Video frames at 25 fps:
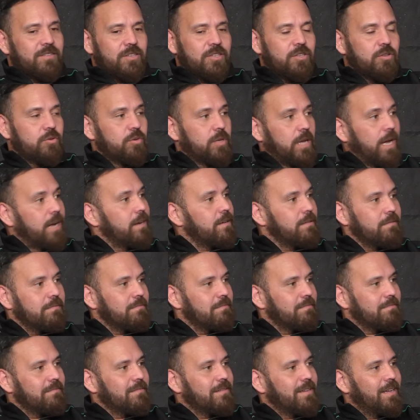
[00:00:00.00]
So you're
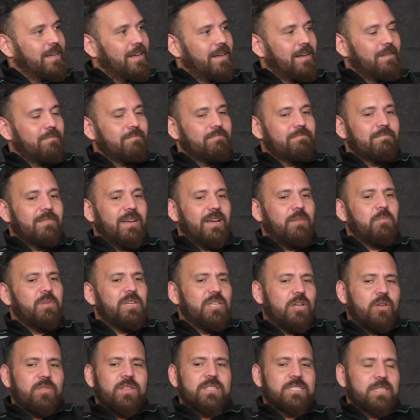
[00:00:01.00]
young, um,
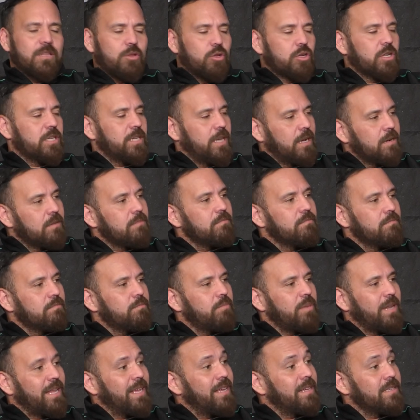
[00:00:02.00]
and we know there's a lot of
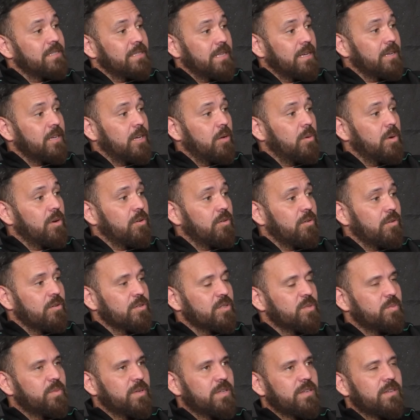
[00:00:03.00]
young players that go across.